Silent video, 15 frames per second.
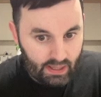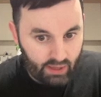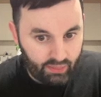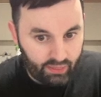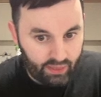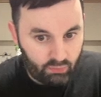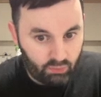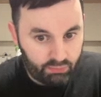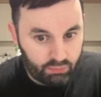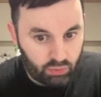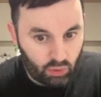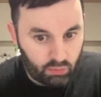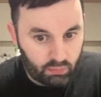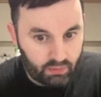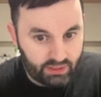I think we
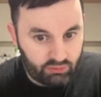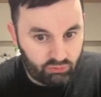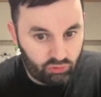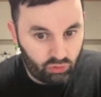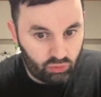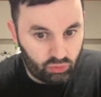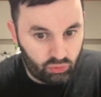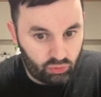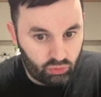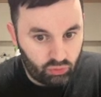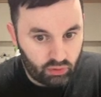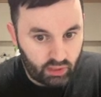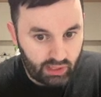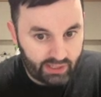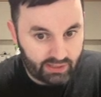probably do.
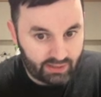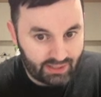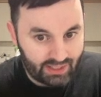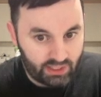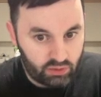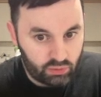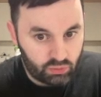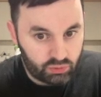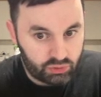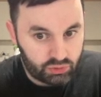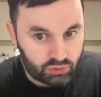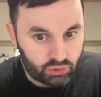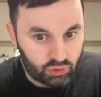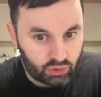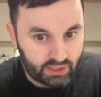I like Akito
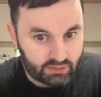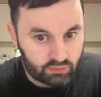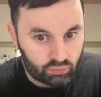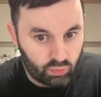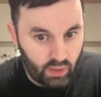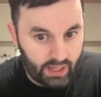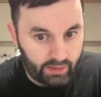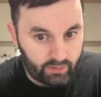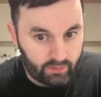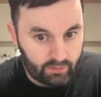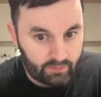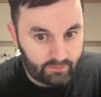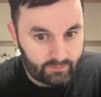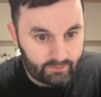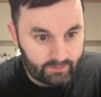Suzuki as well.
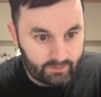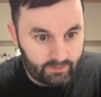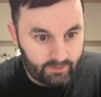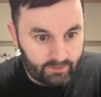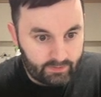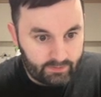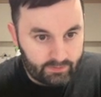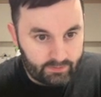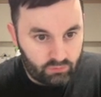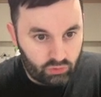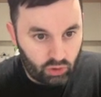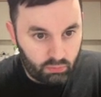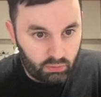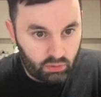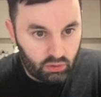
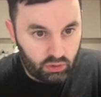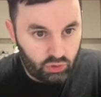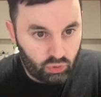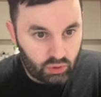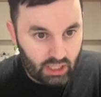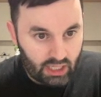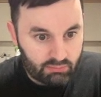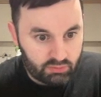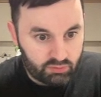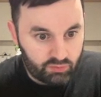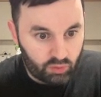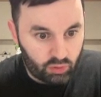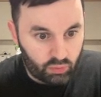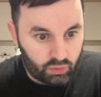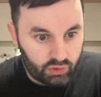Double Yokohama
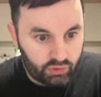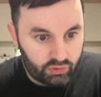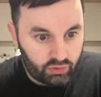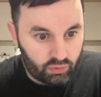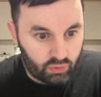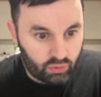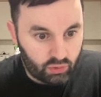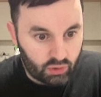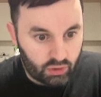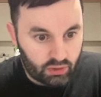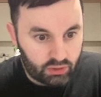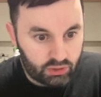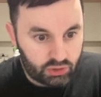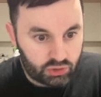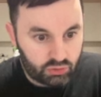forward or
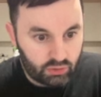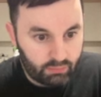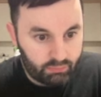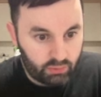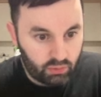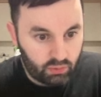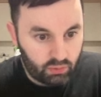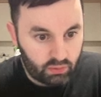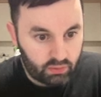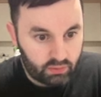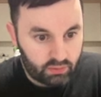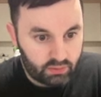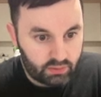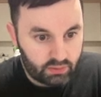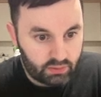triple
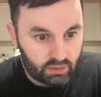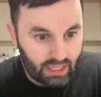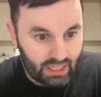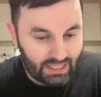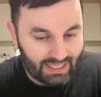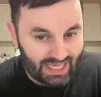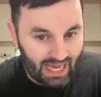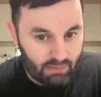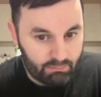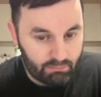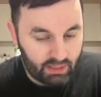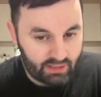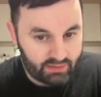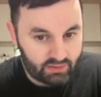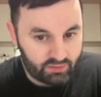
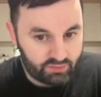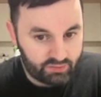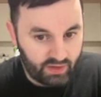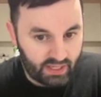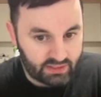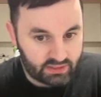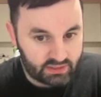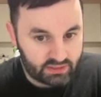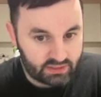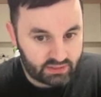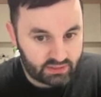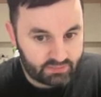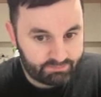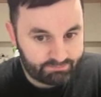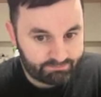Gamba
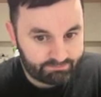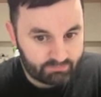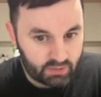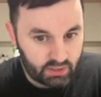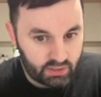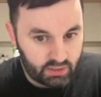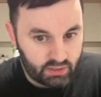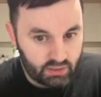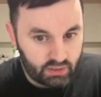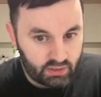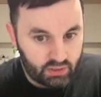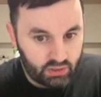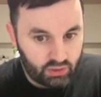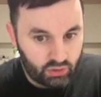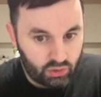defence.
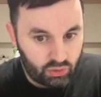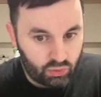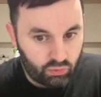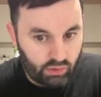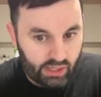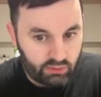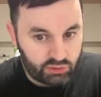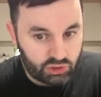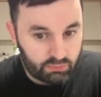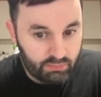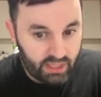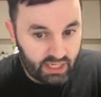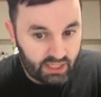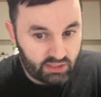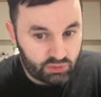Could go Ryo
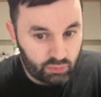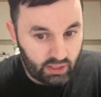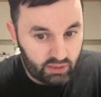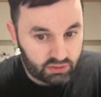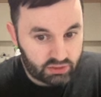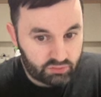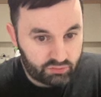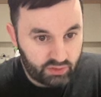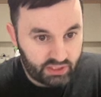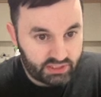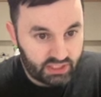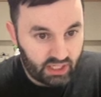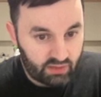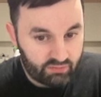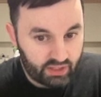Germain as well, so I'm afraid
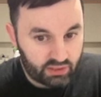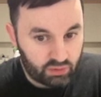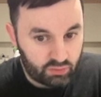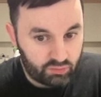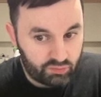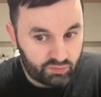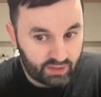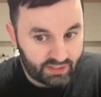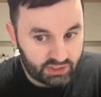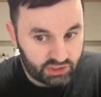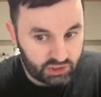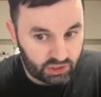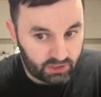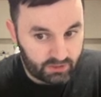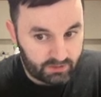you have that good
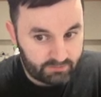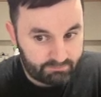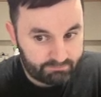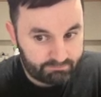fixture.